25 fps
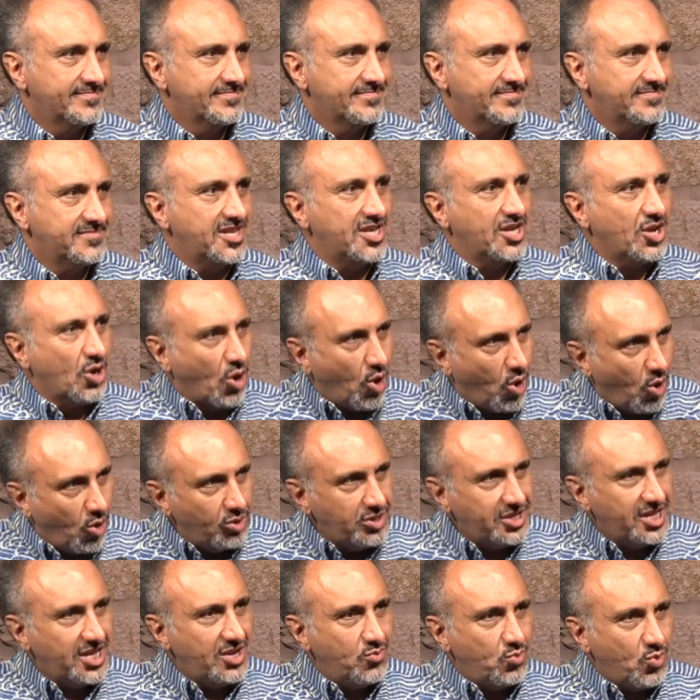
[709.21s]
The
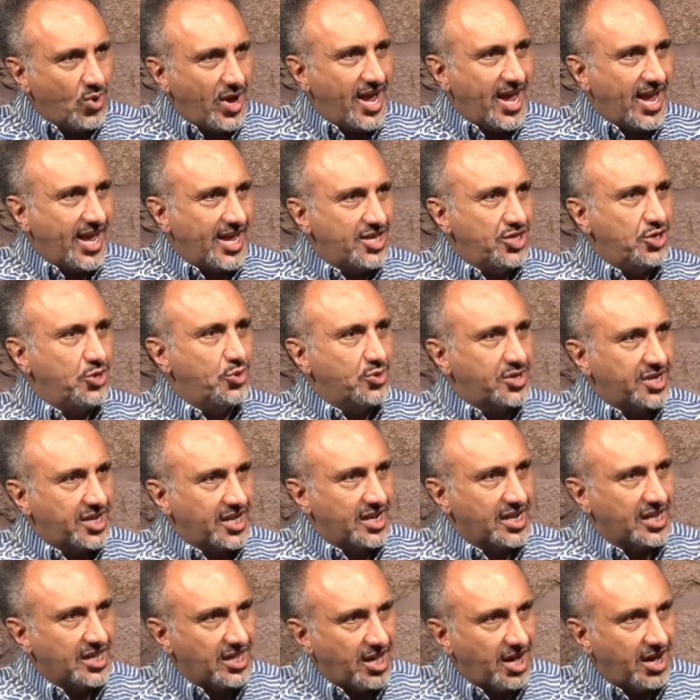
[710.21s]
only way you
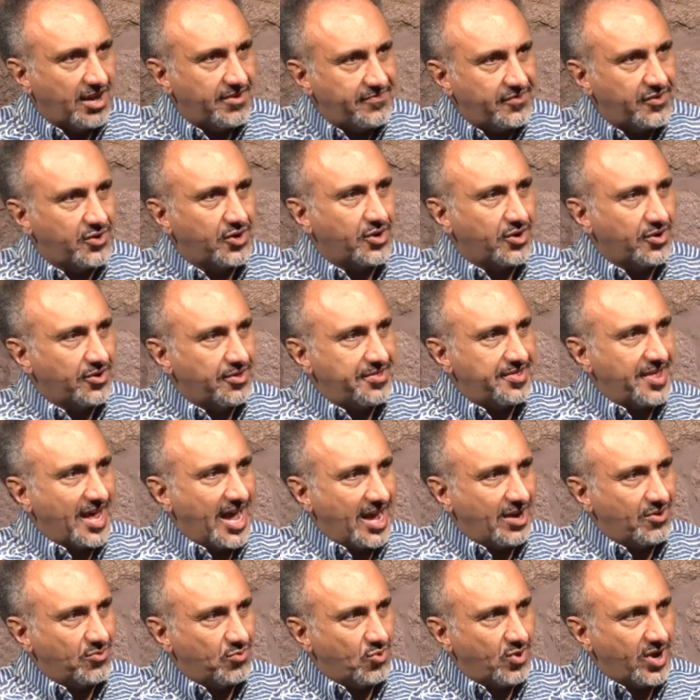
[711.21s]
can love her
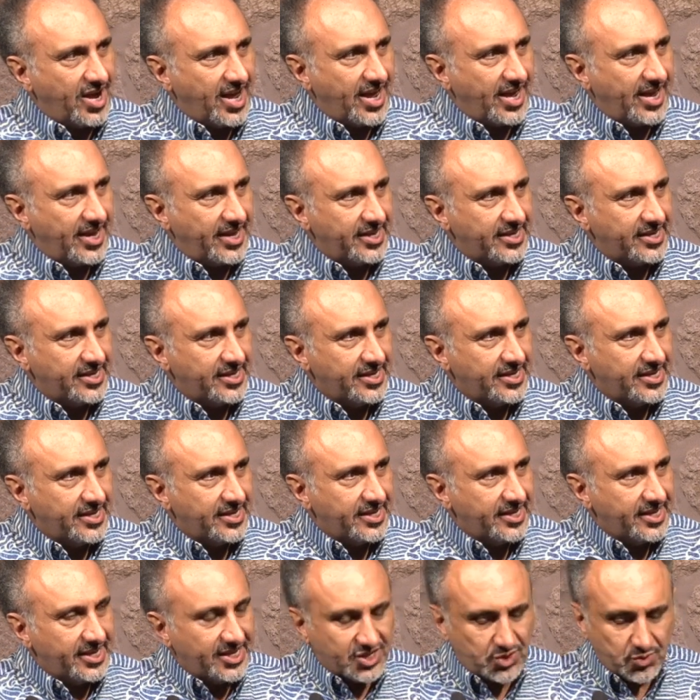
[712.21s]
that way
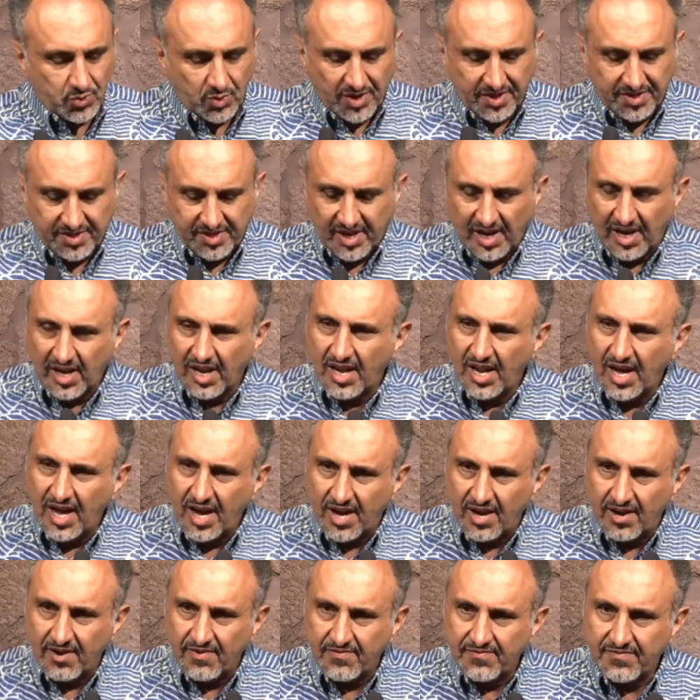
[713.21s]
is with the
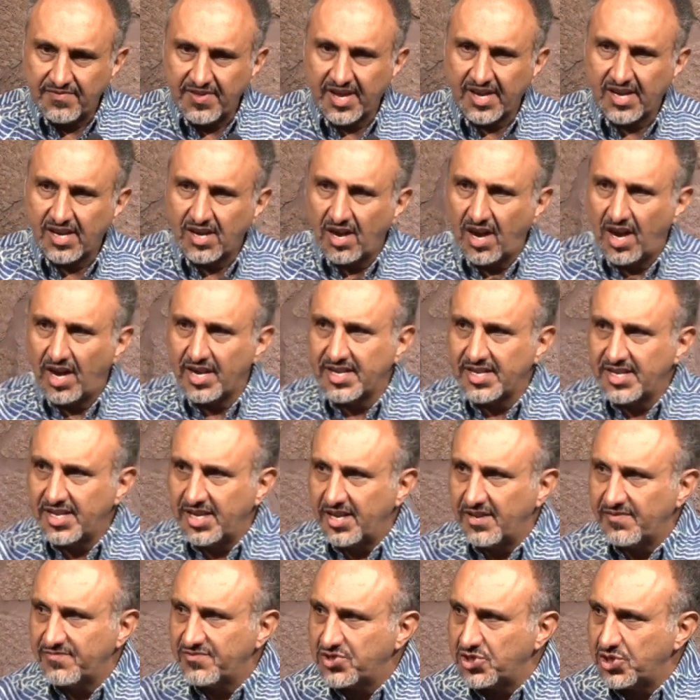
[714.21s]
love that God
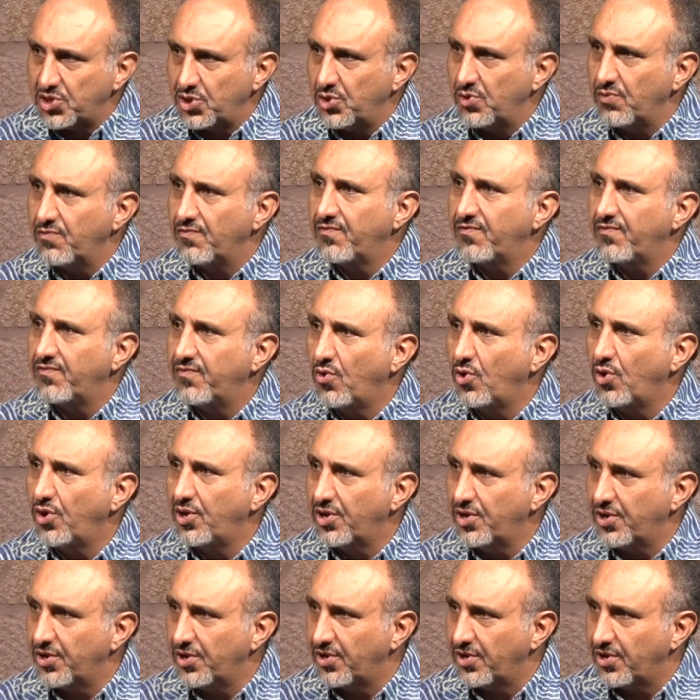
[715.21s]
gives you for
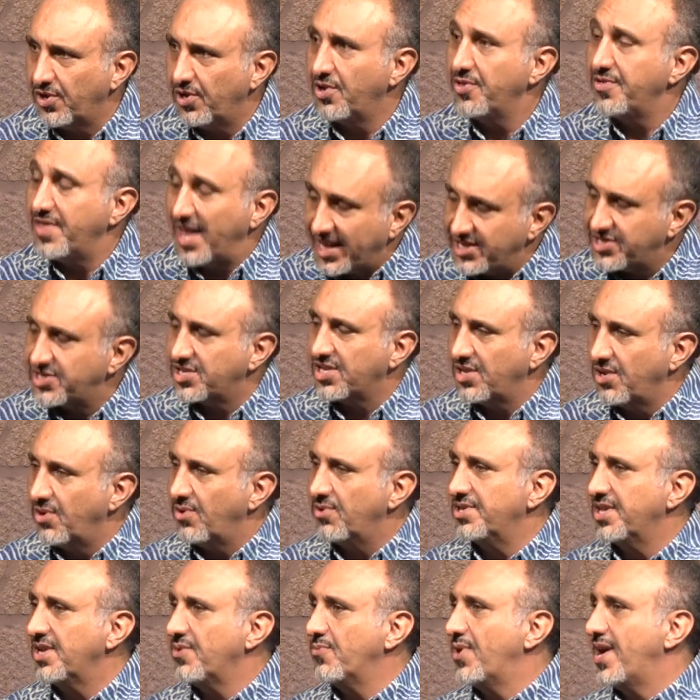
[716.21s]
her. That's the
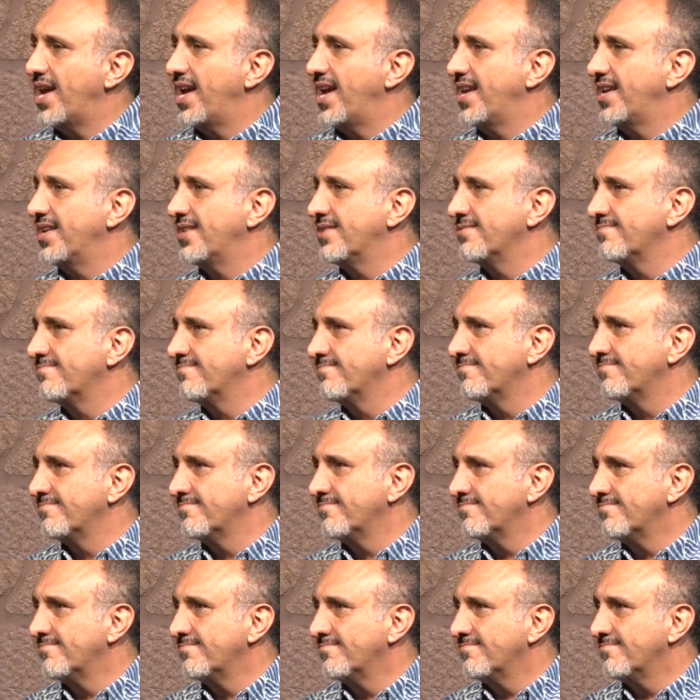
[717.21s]
only way.
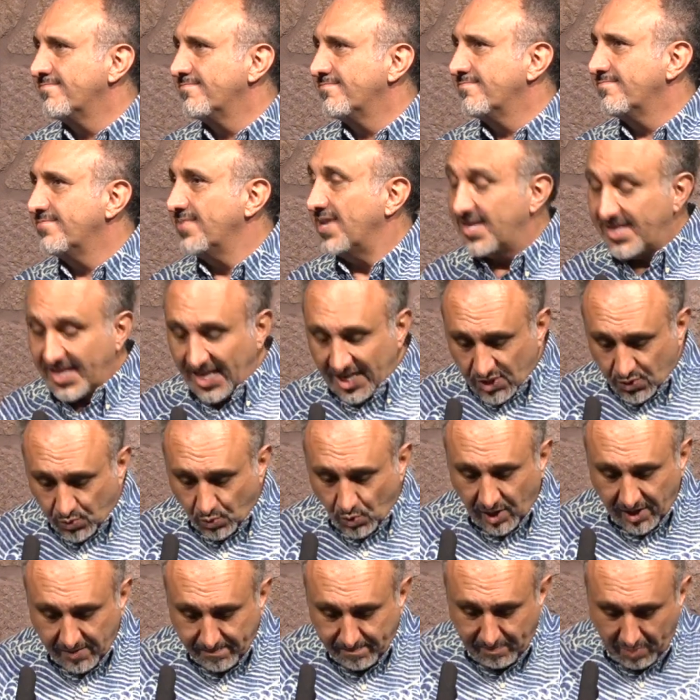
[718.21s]
And that's
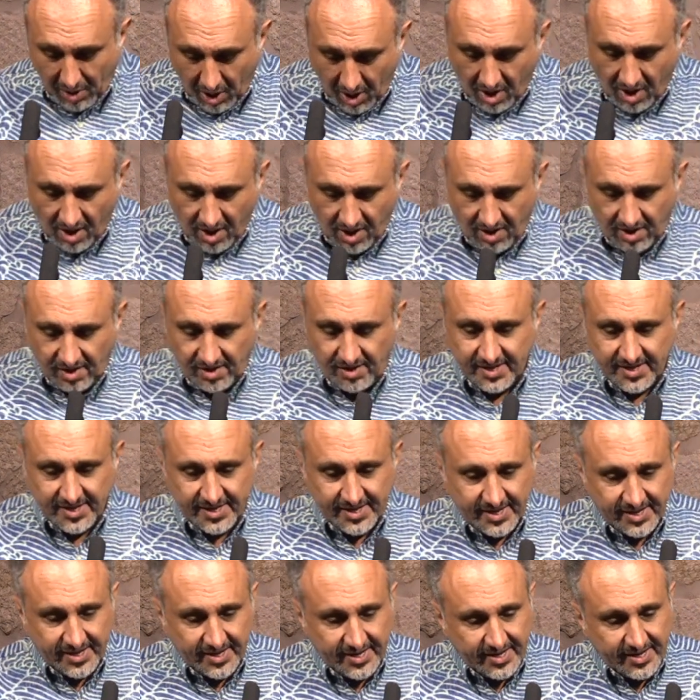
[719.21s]
what Paul
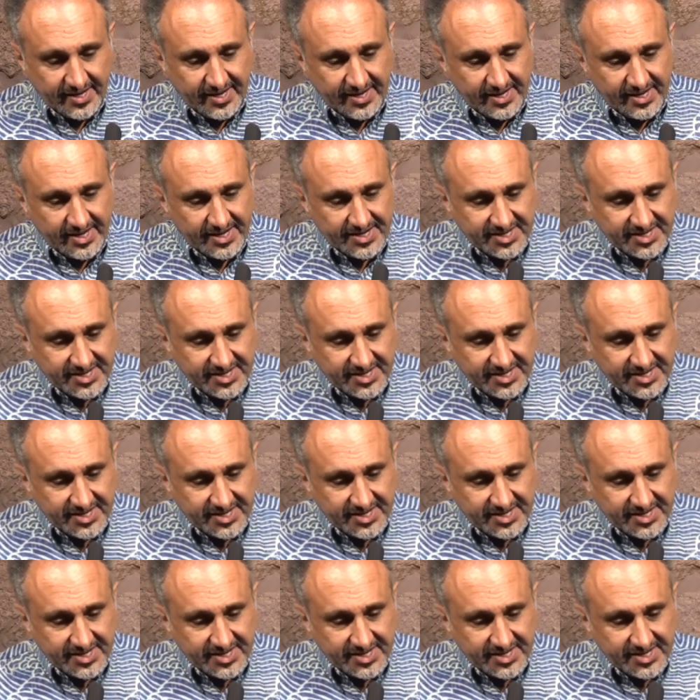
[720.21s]
is